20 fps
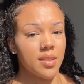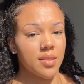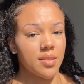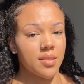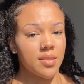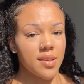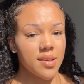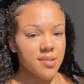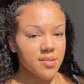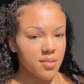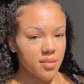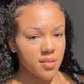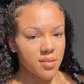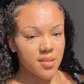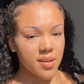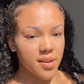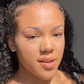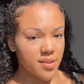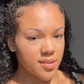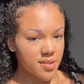This
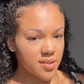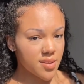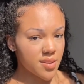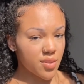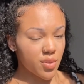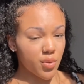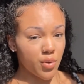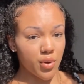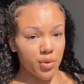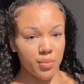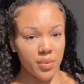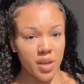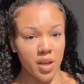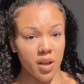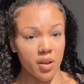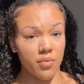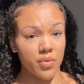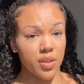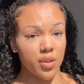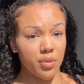does throw me
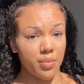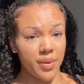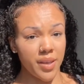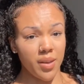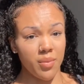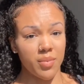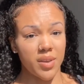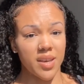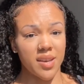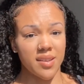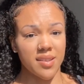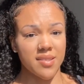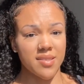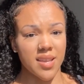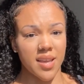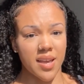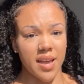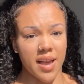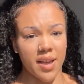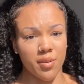off a little bit because
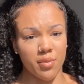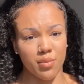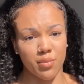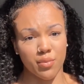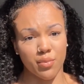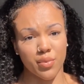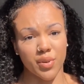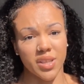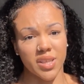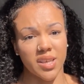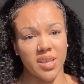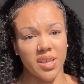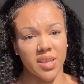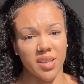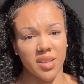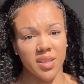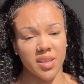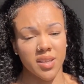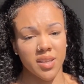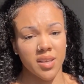like I don't really,
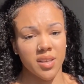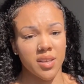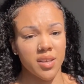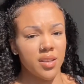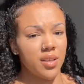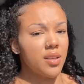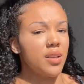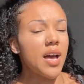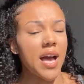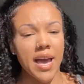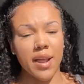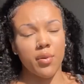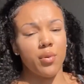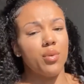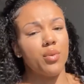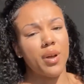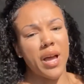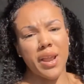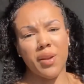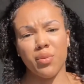I don't,
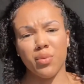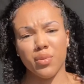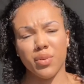I don't,